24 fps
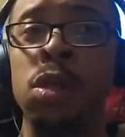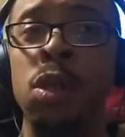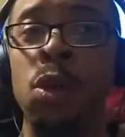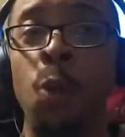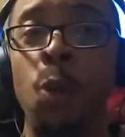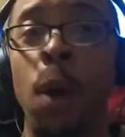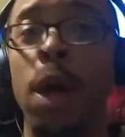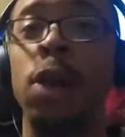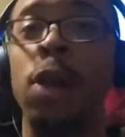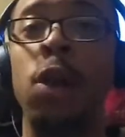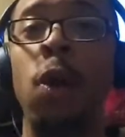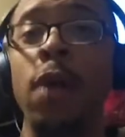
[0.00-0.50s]

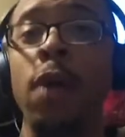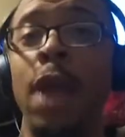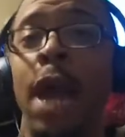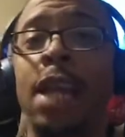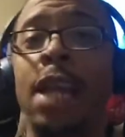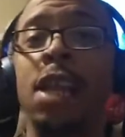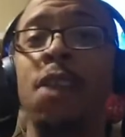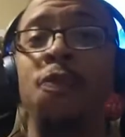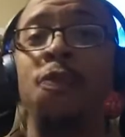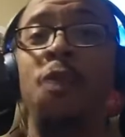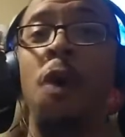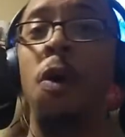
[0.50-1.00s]
Why you don't
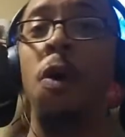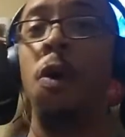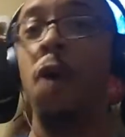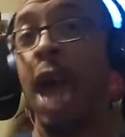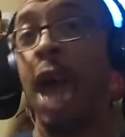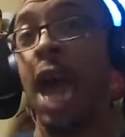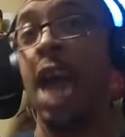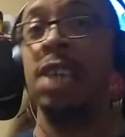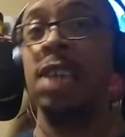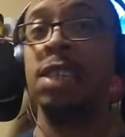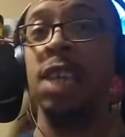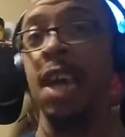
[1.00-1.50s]
like your phone
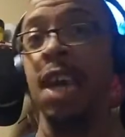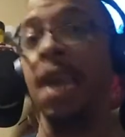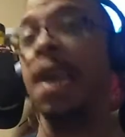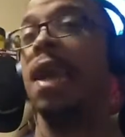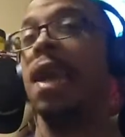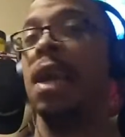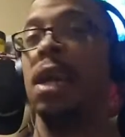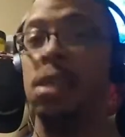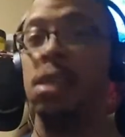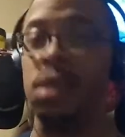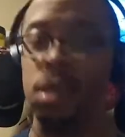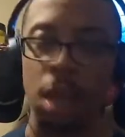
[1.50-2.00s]
as
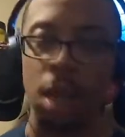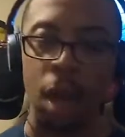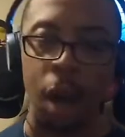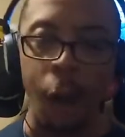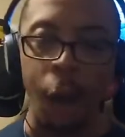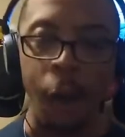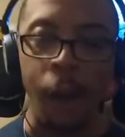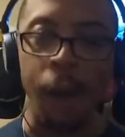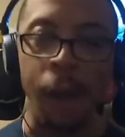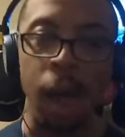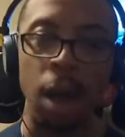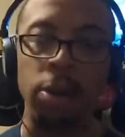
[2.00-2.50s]
is?
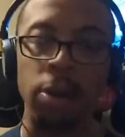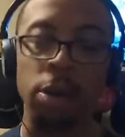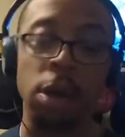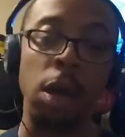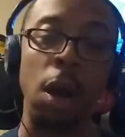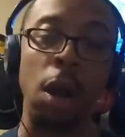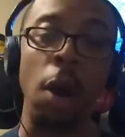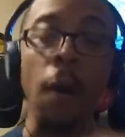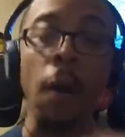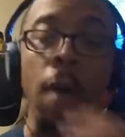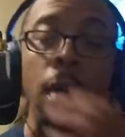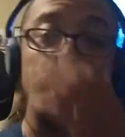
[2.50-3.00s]
You
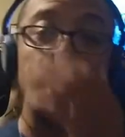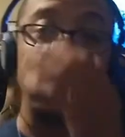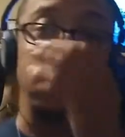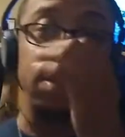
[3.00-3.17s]
know.